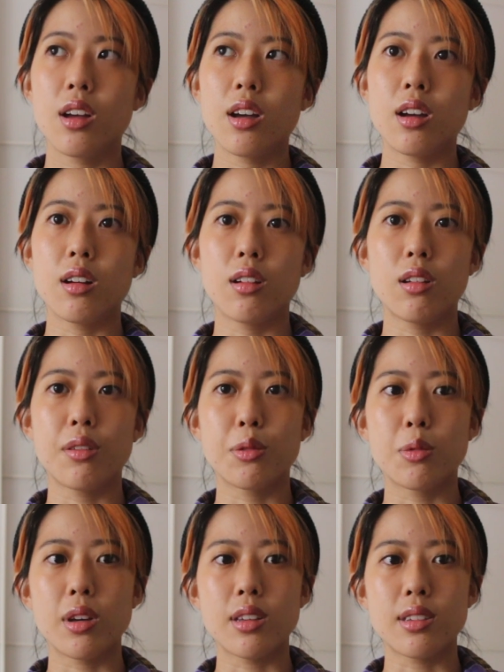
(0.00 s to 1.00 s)
and a lot of the
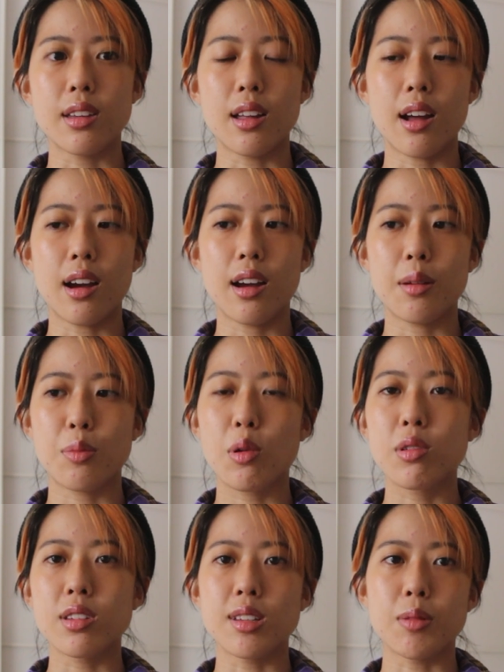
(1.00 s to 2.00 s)
ways that I
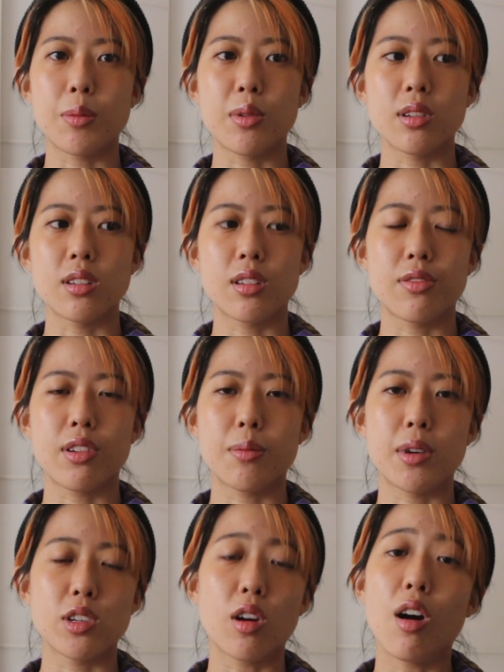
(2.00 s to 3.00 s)
process my books is very
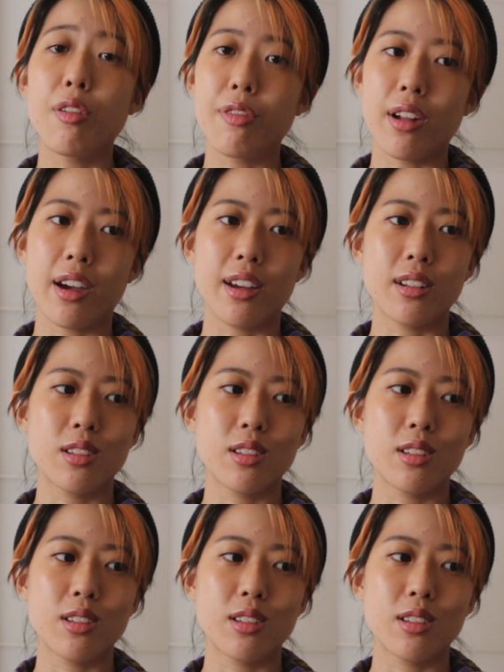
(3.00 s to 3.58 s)
much offline.